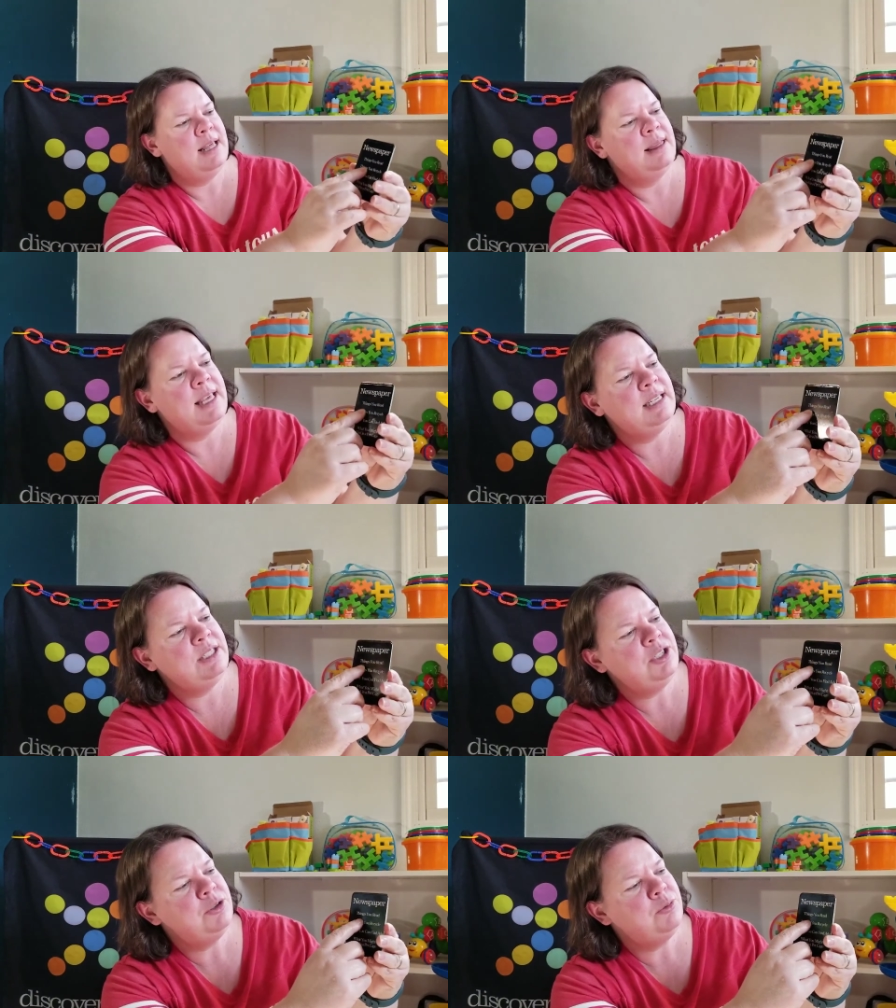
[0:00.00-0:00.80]

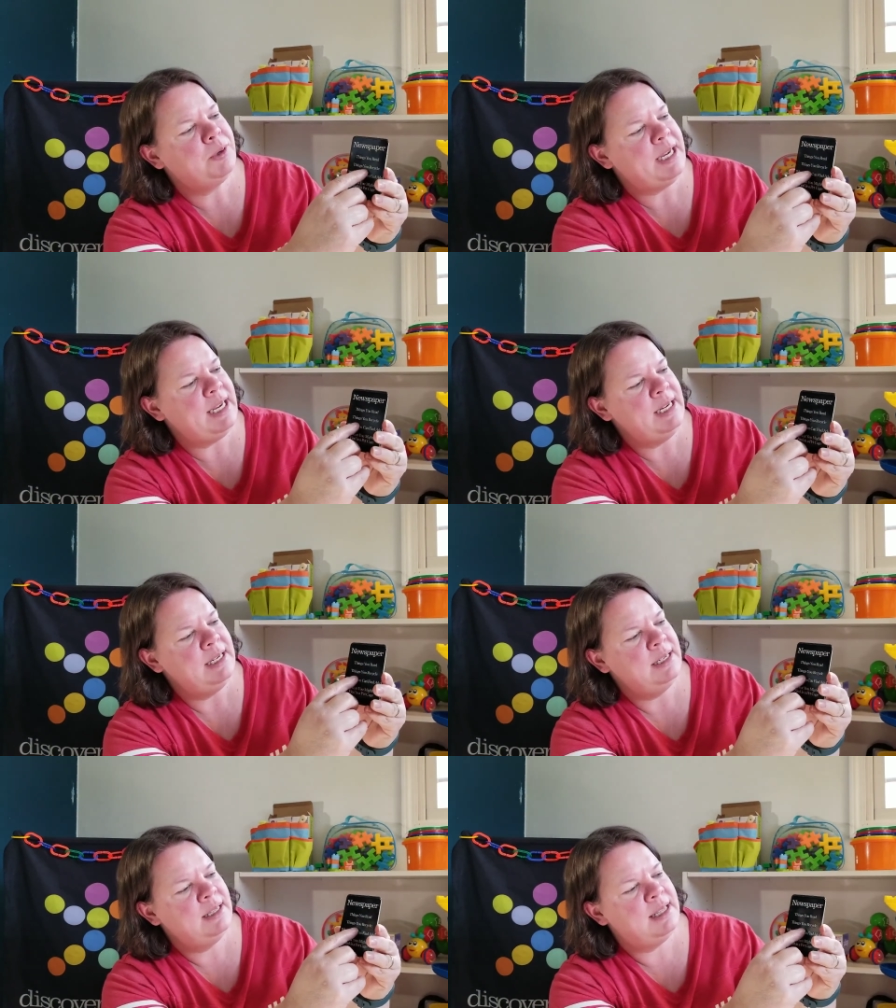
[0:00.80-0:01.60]
things you
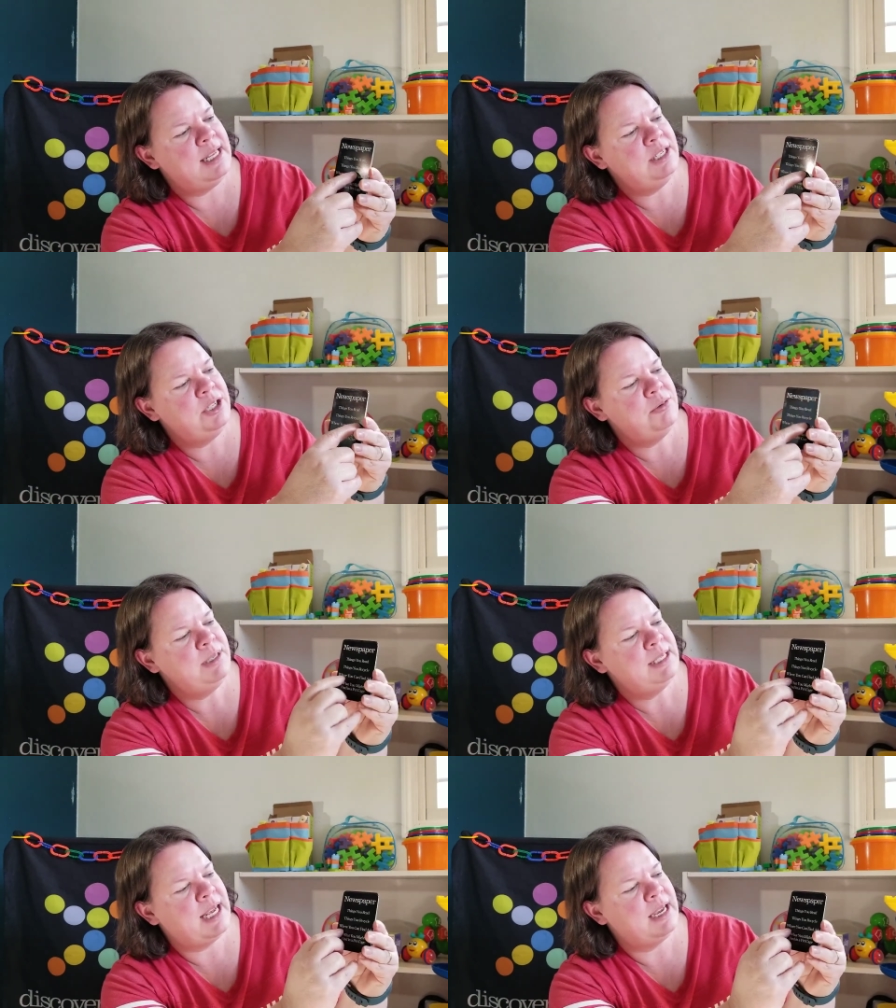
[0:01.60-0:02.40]
read, things you
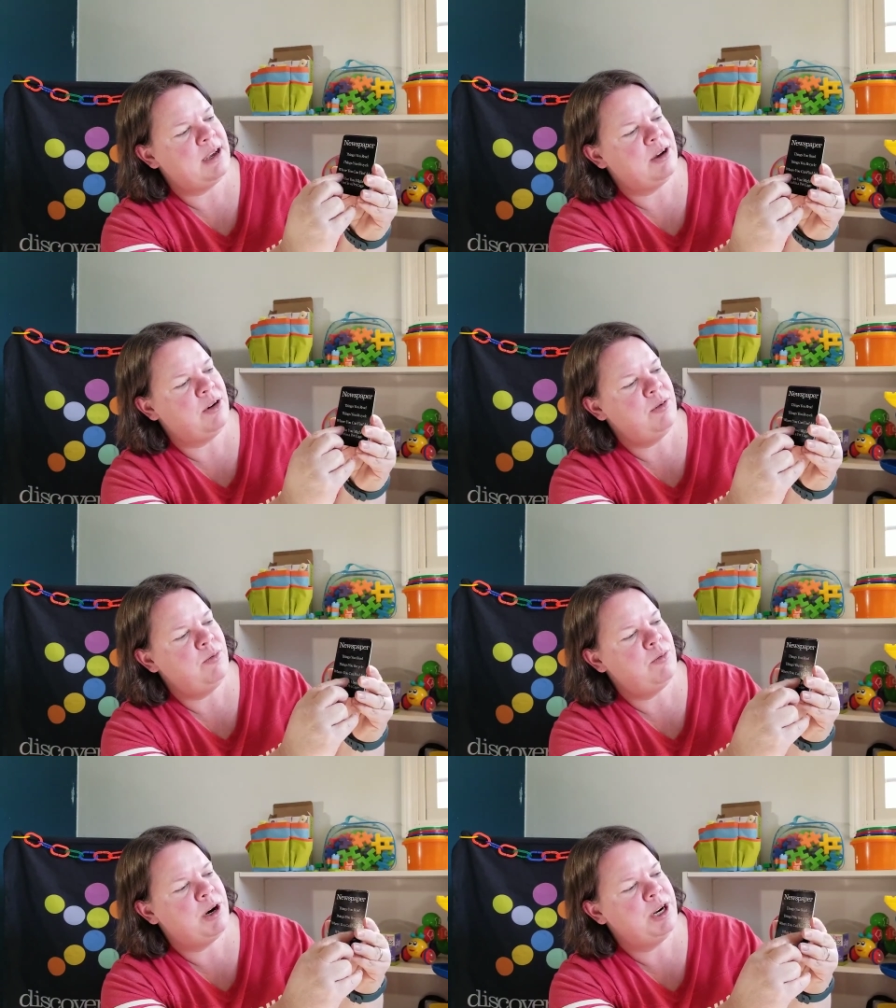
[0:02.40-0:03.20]
recycle,
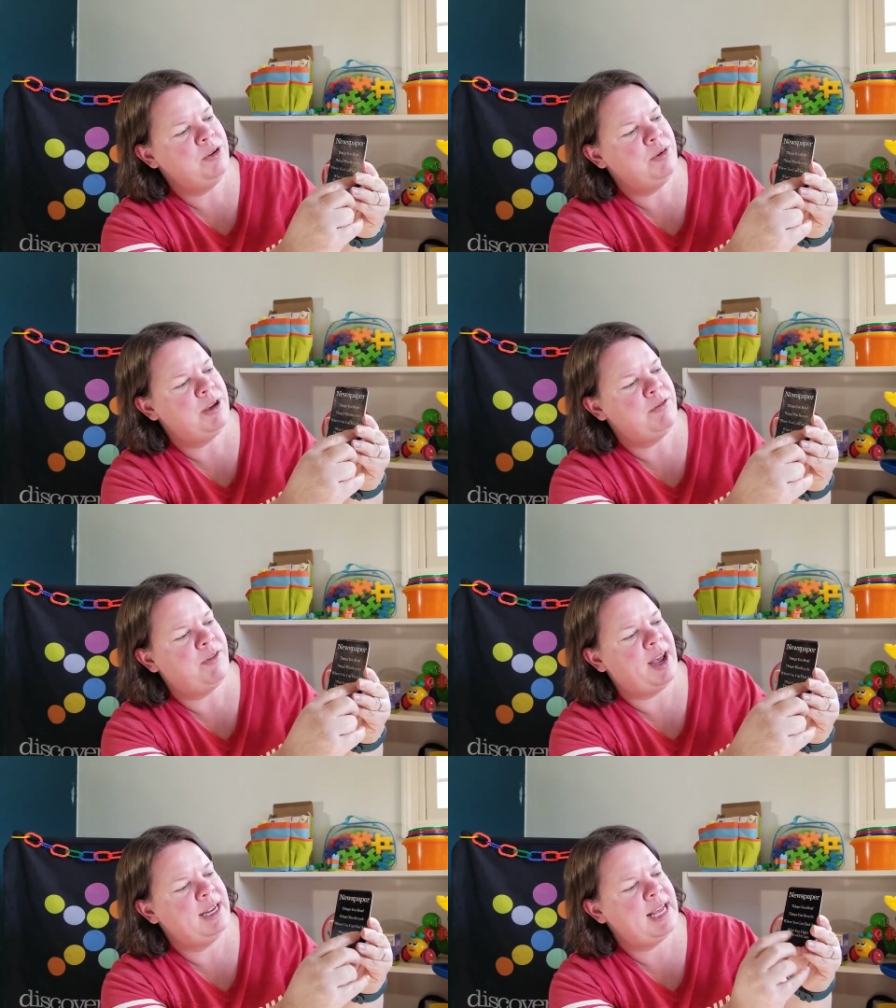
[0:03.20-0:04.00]
where you can
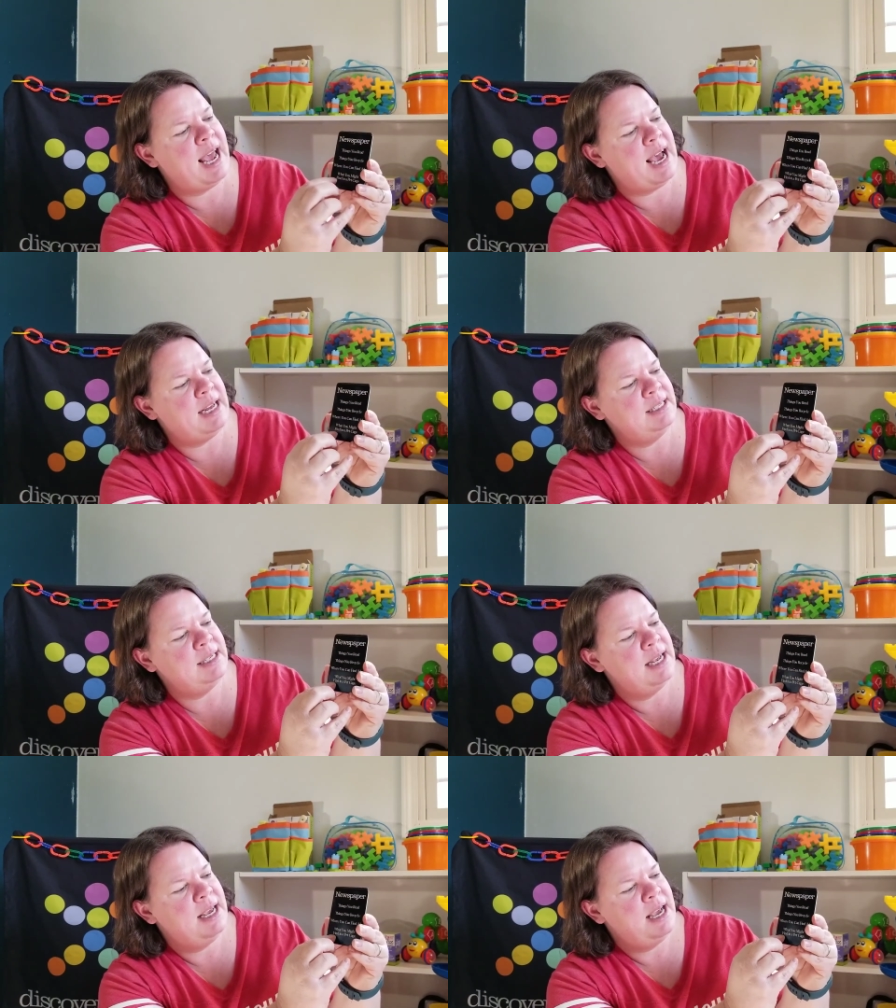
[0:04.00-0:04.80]
find ads,
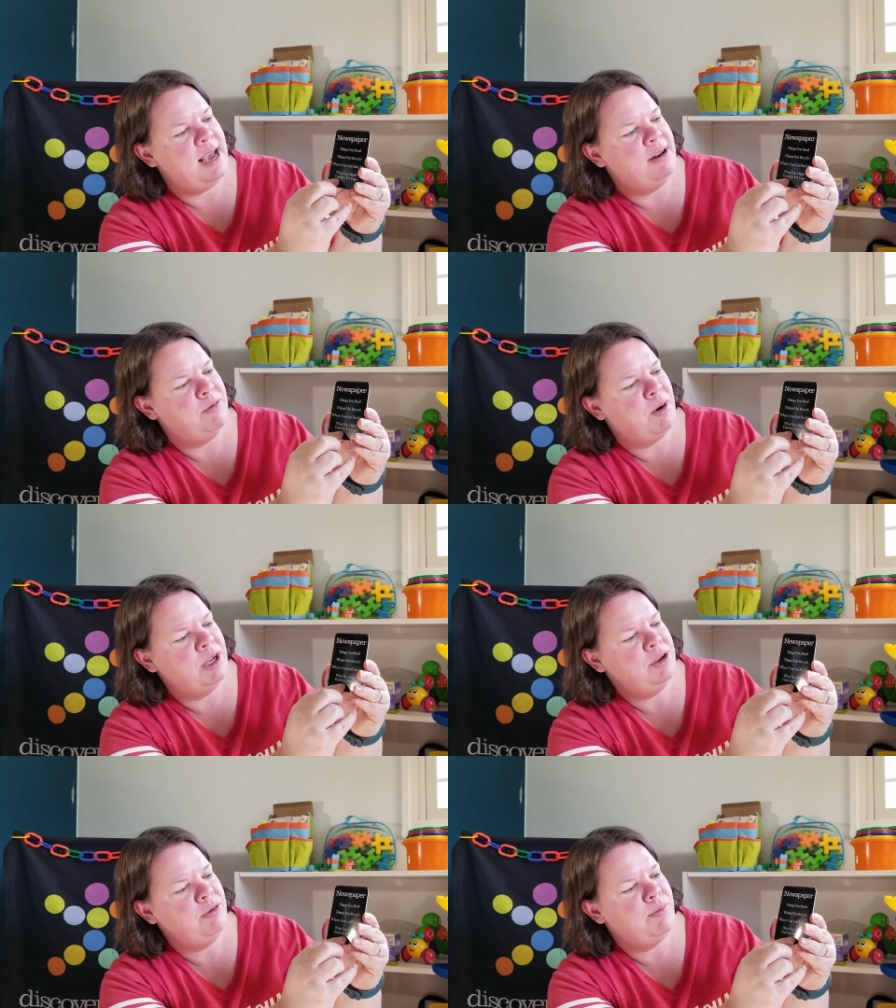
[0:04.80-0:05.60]
and
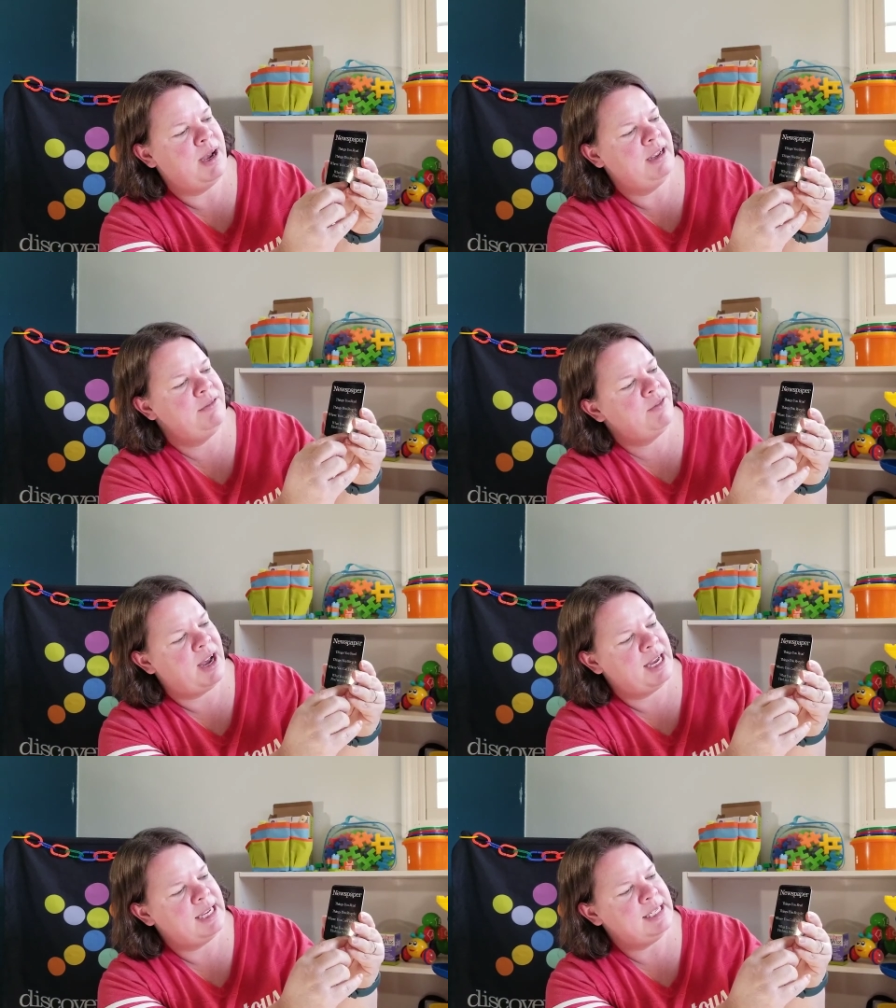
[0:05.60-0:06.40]
what you might
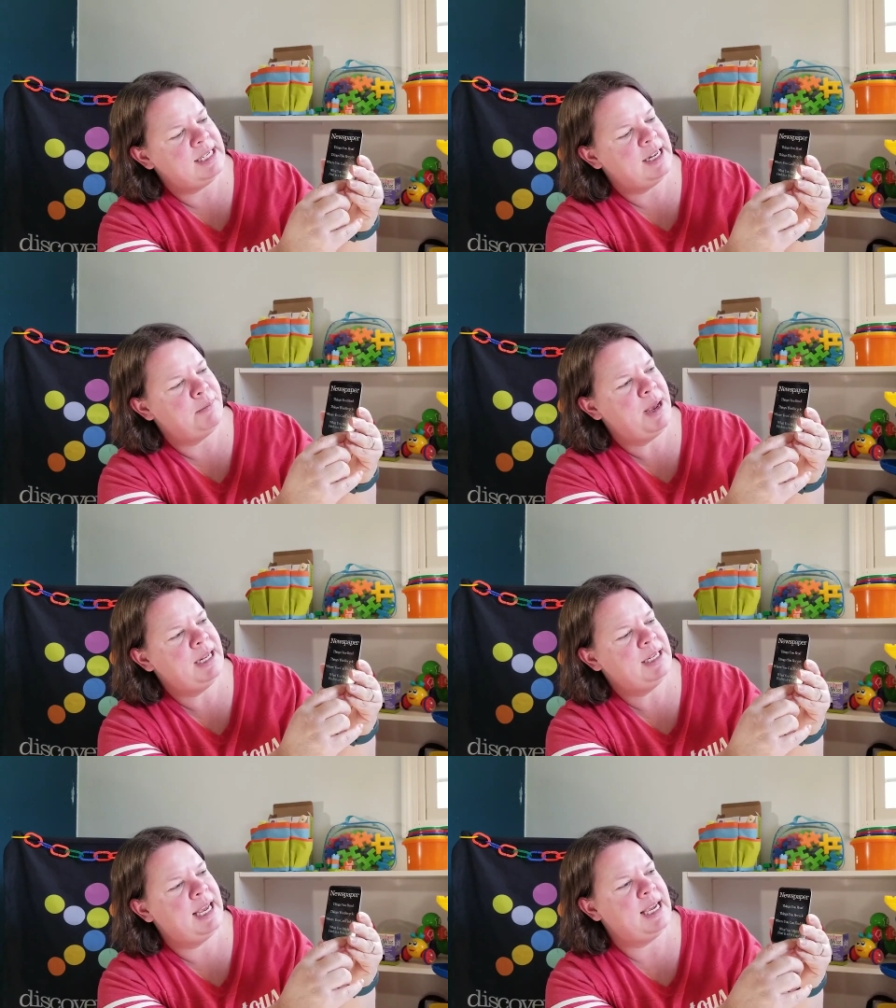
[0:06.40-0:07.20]
find in a
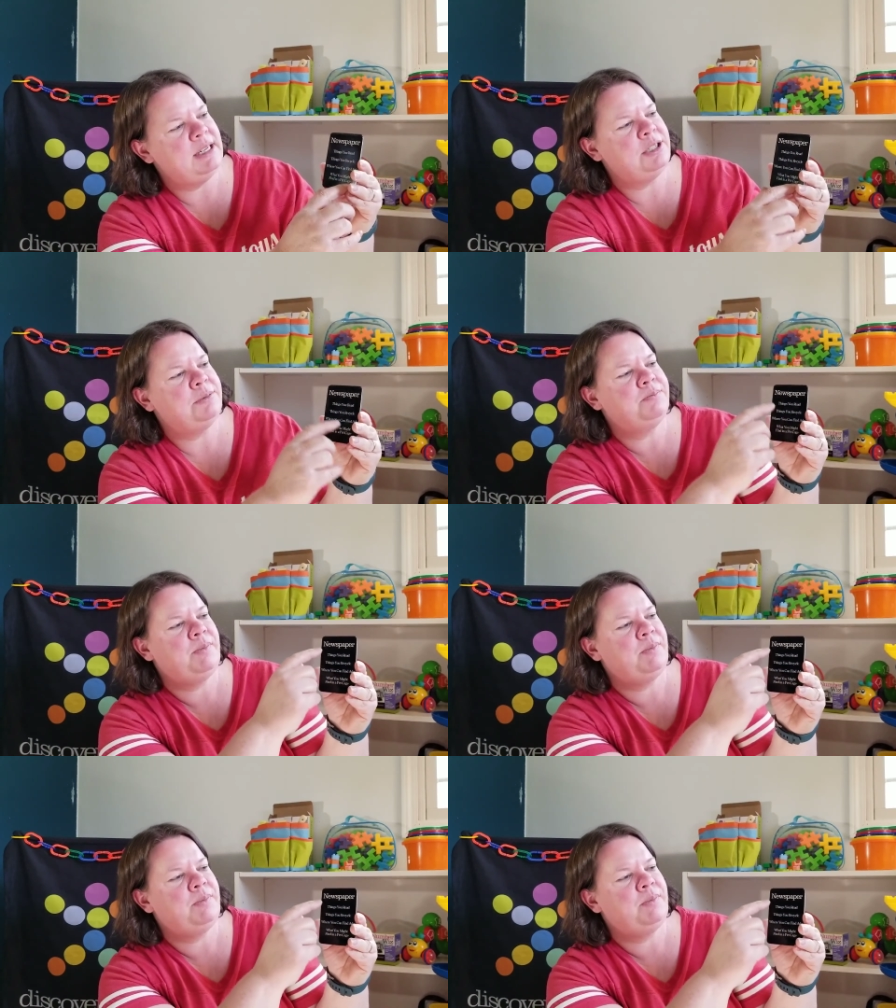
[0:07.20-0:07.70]
pet cage.